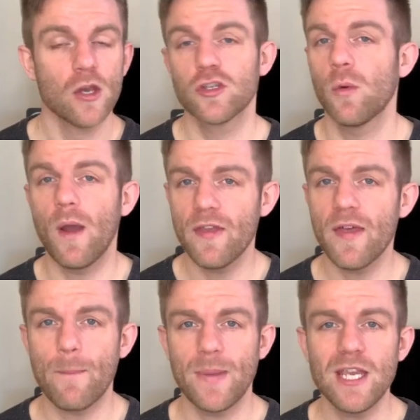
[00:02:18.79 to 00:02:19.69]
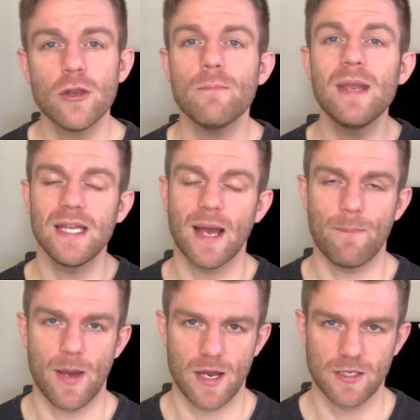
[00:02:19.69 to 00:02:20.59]
So whether that be you meet
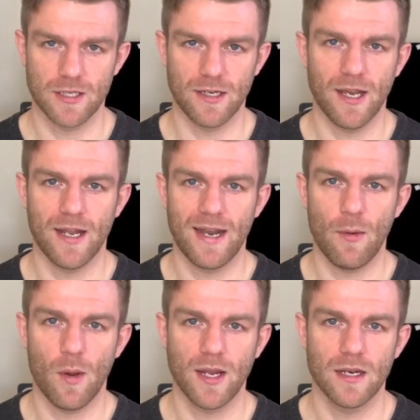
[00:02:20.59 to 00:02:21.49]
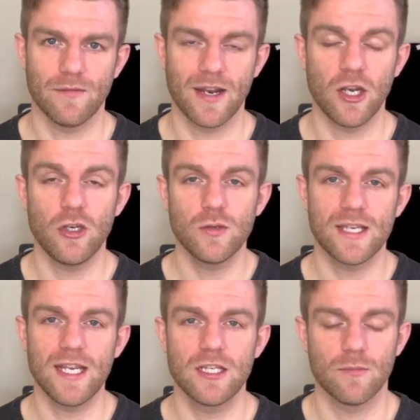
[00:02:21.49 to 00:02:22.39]
that person at a networking event and you
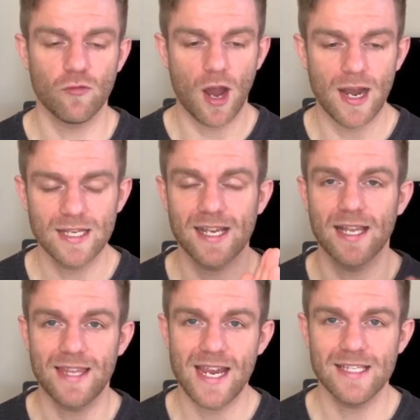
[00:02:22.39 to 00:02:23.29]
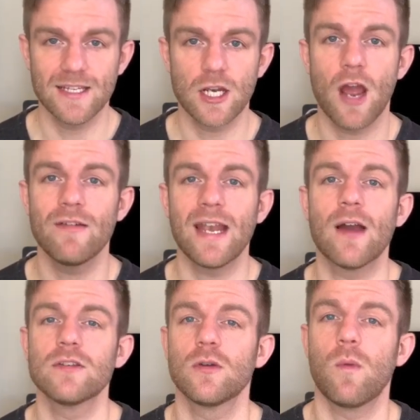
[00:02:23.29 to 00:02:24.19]
say to them, right, let's get a date in the diary
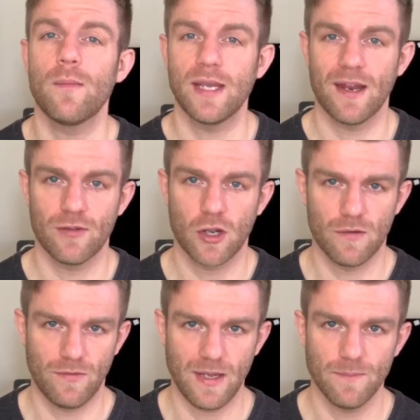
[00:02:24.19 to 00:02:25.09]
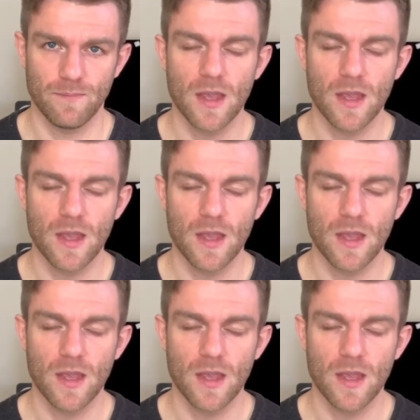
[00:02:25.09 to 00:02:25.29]
now as to when we can have a coffee.